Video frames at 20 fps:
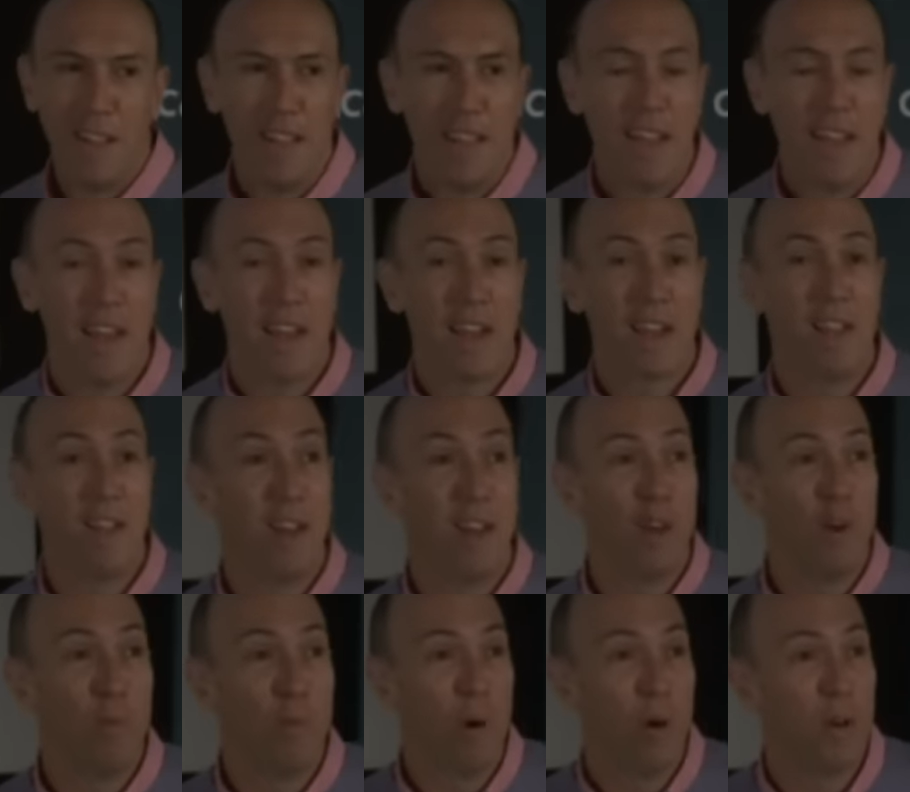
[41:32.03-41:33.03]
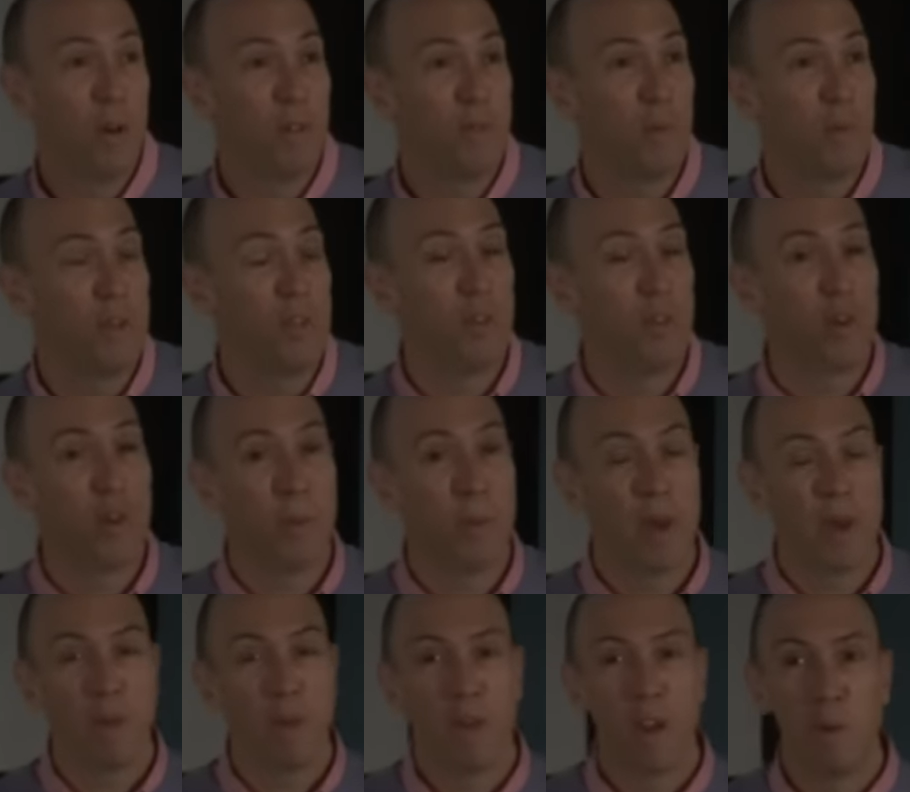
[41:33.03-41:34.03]
In our clinical models, we talk
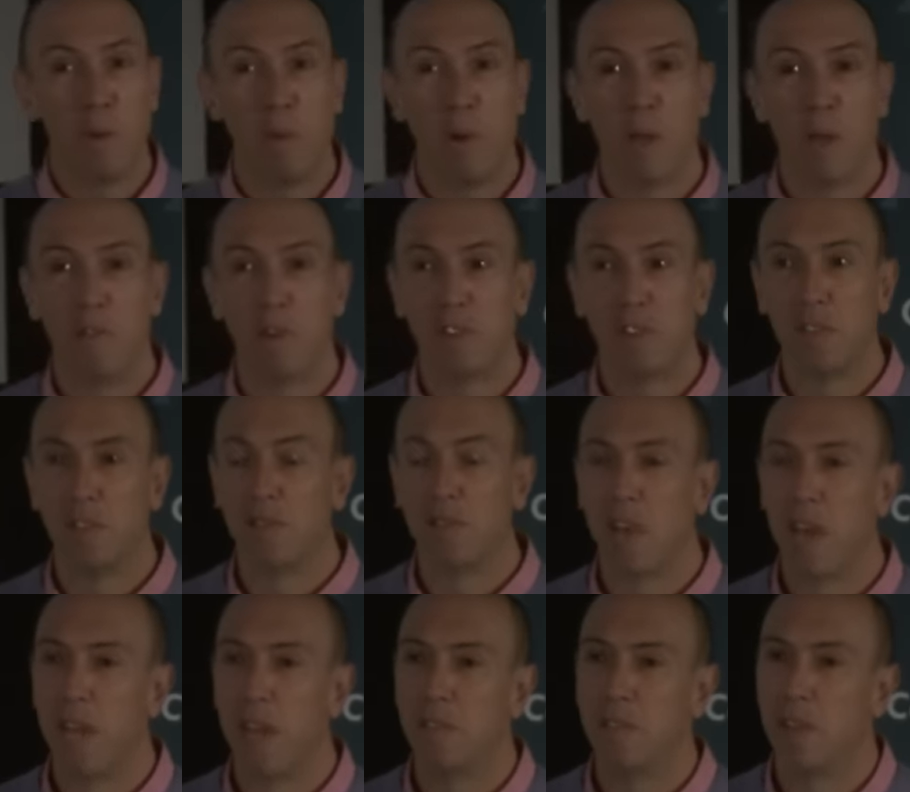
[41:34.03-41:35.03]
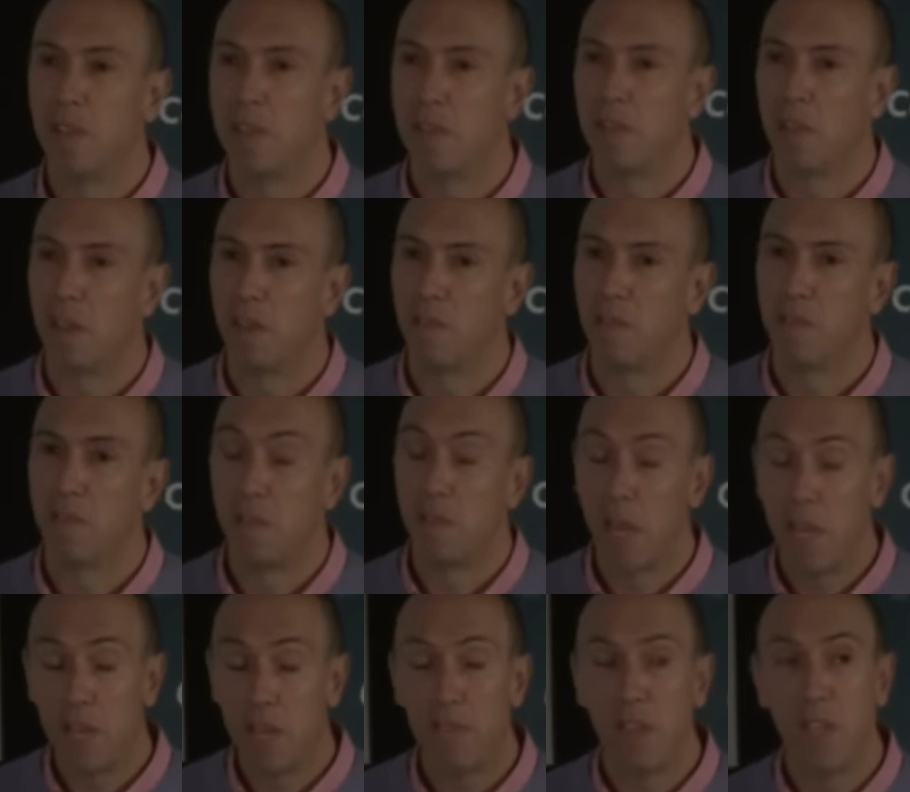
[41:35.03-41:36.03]
about credible evidence of
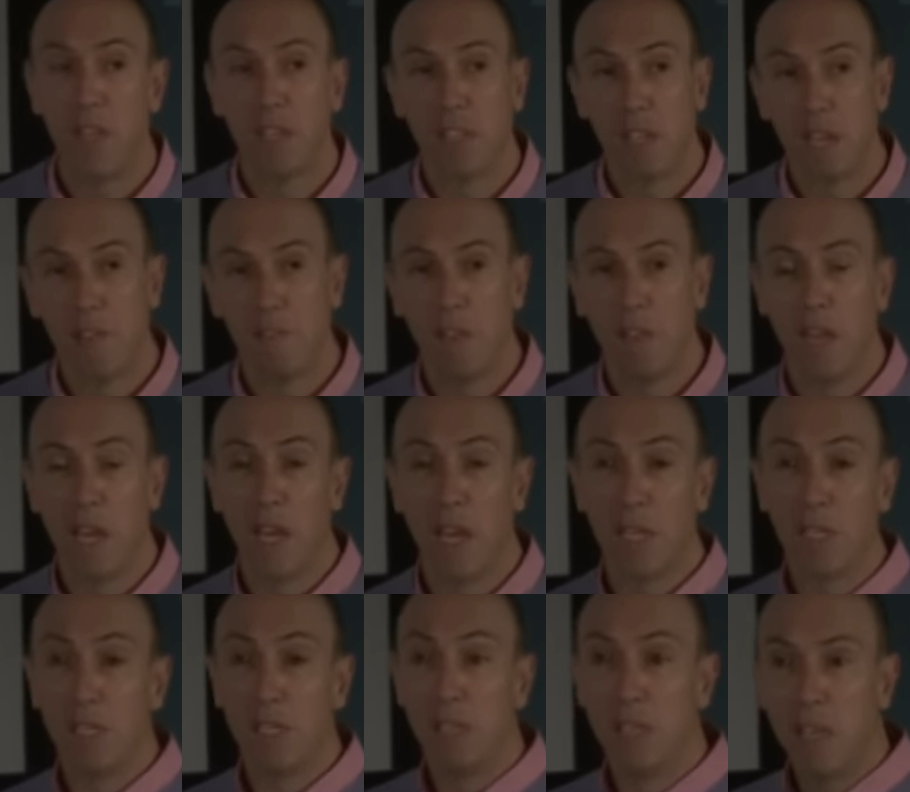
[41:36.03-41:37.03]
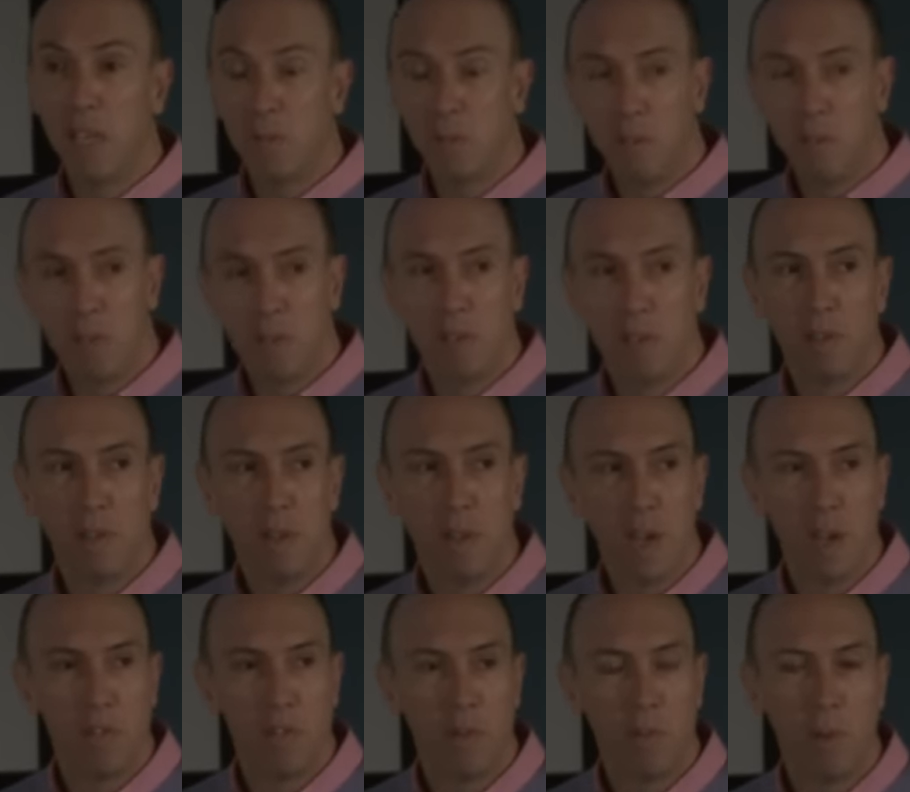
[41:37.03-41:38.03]
danger and safety as DIMS,
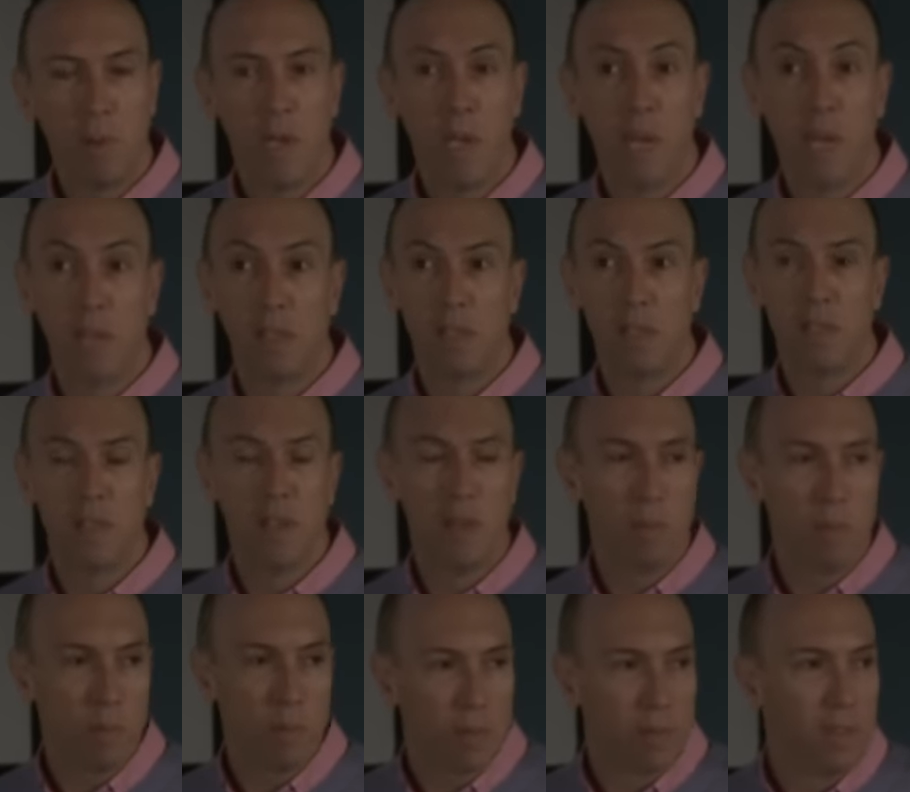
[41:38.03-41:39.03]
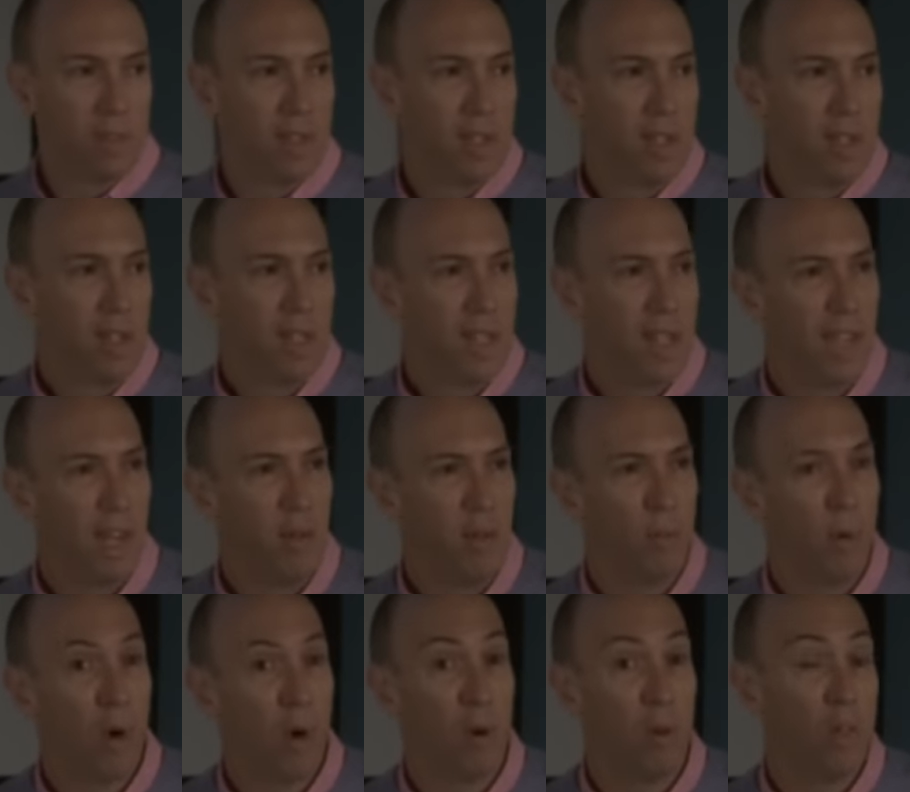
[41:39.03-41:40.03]
danger in me, and SIMS, in a
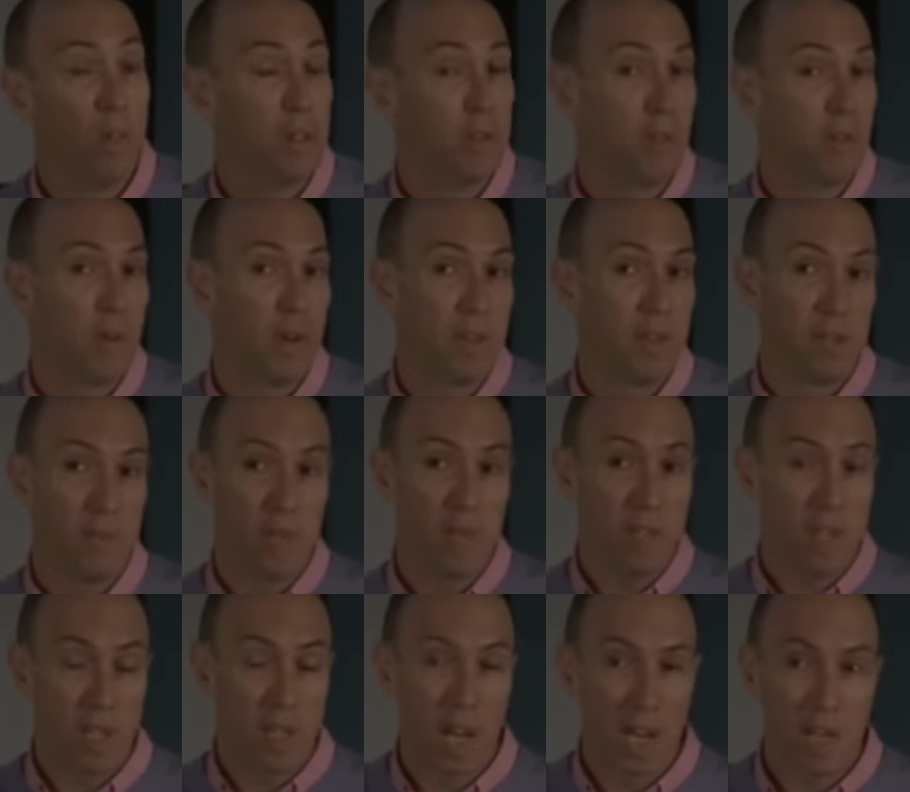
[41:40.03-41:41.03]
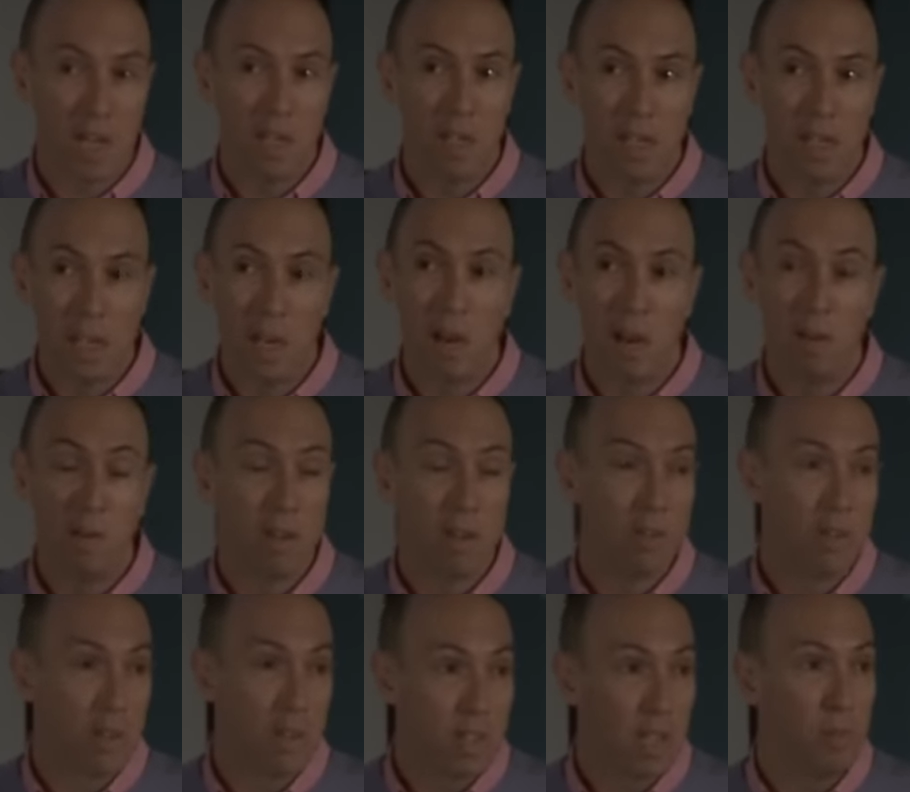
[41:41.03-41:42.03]
model that's very sophisticatedly known
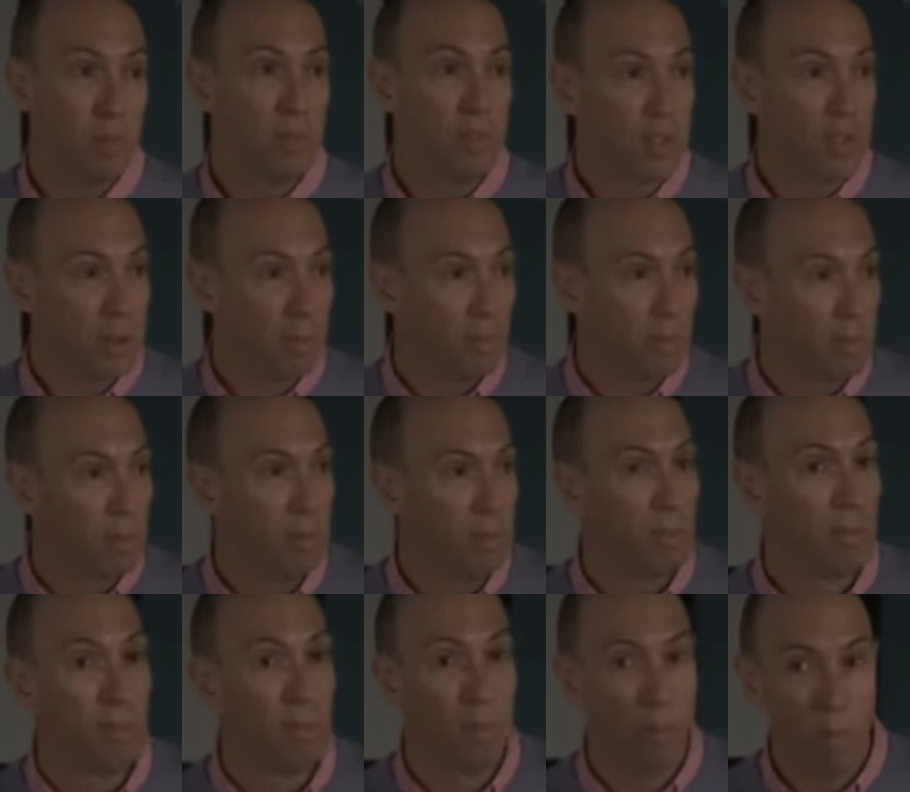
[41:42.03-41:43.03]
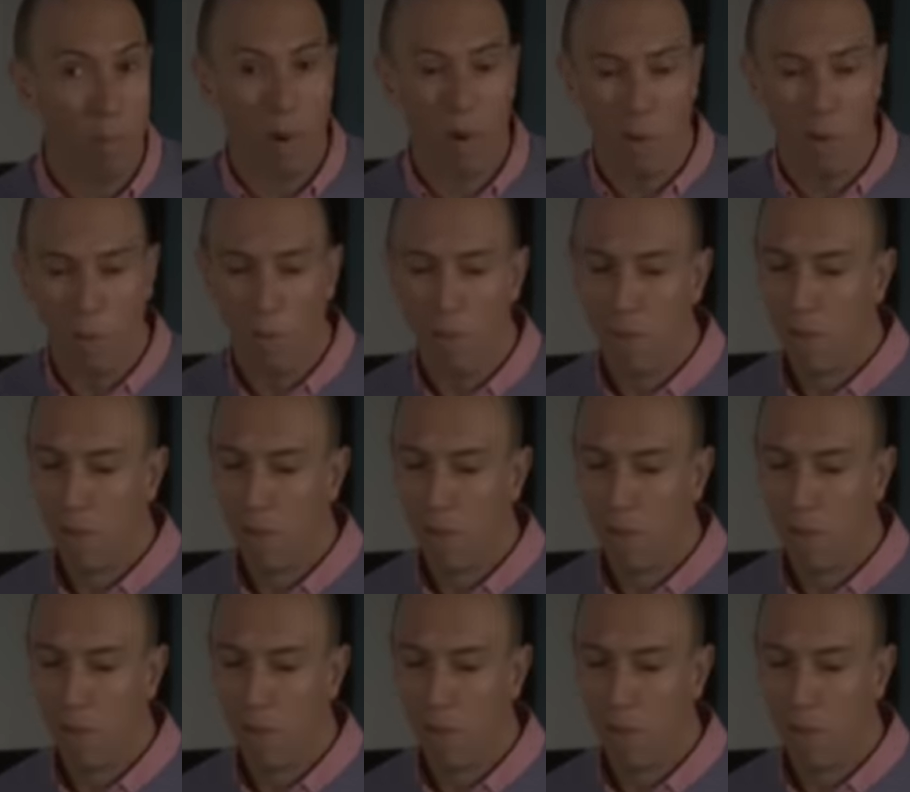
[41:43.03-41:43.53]
as the DIM-SIM model.